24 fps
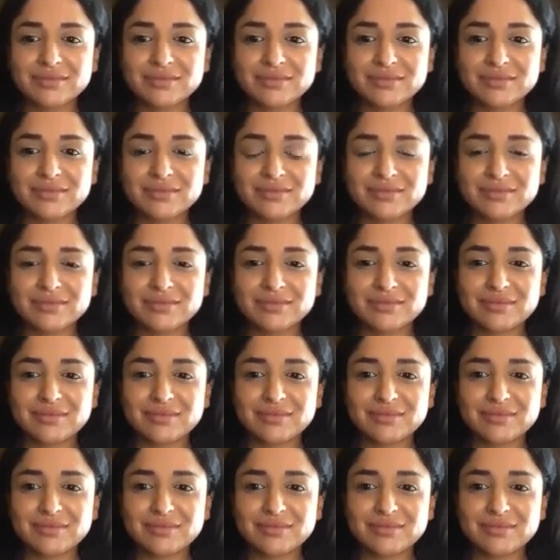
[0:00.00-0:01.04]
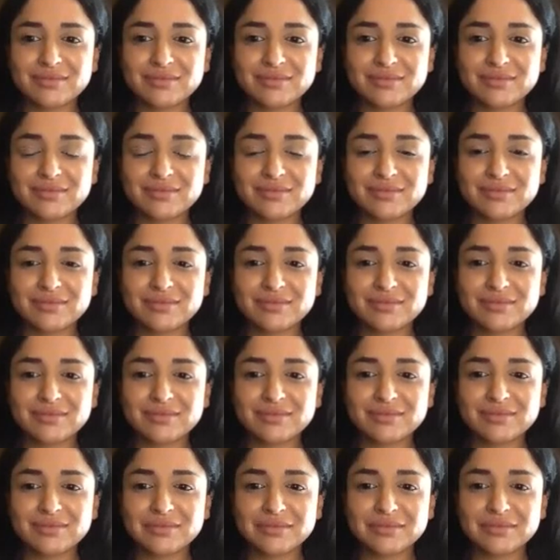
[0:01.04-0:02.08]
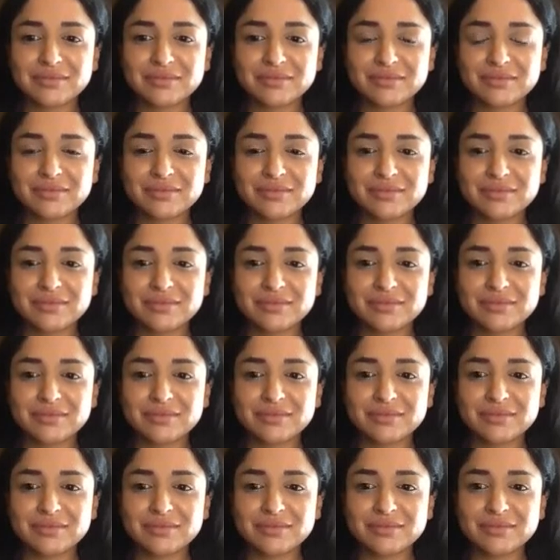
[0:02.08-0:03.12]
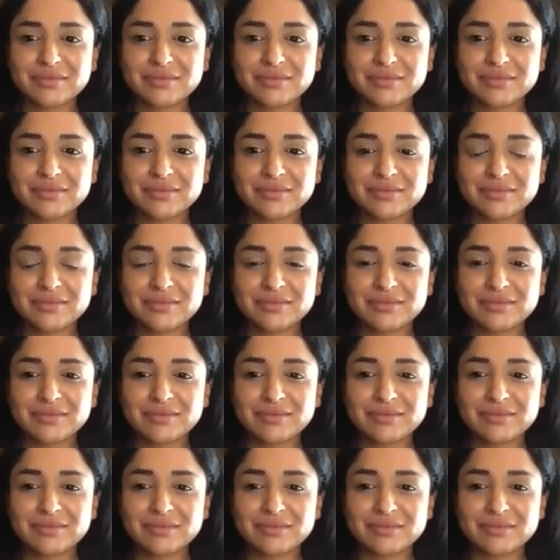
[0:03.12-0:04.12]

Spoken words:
(silent)